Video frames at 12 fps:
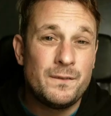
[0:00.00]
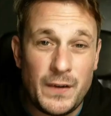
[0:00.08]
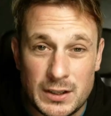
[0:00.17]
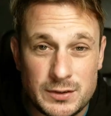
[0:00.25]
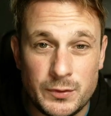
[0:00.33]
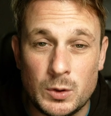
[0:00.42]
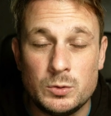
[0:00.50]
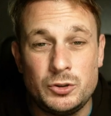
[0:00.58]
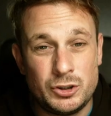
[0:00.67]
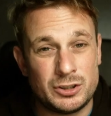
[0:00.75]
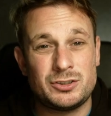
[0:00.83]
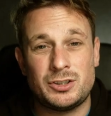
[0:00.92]
First of all,
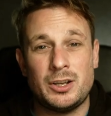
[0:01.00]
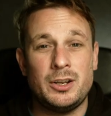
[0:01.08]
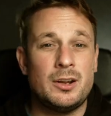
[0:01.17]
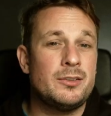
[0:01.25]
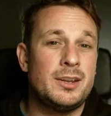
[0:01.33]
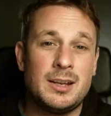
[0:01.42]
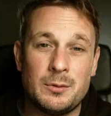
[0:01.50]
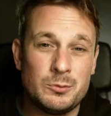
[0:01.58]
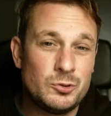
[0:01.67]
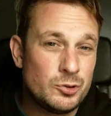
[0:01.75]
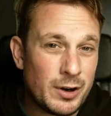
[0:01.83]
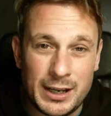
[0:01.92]
just so you don't think
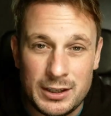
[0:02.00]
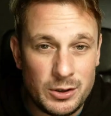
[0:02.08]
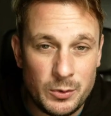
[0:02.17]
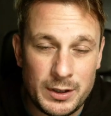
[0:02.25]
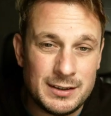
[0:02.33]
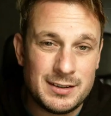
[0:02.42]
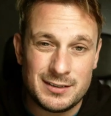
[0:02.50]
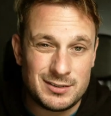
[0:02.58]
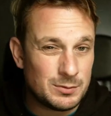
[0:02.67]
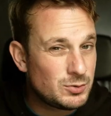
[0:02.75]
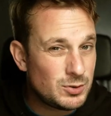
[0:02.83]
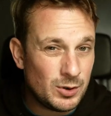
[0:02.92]
I'm dragging you into
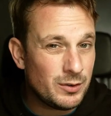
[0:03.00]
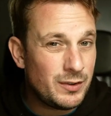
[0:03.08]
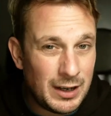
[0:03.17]
some sort of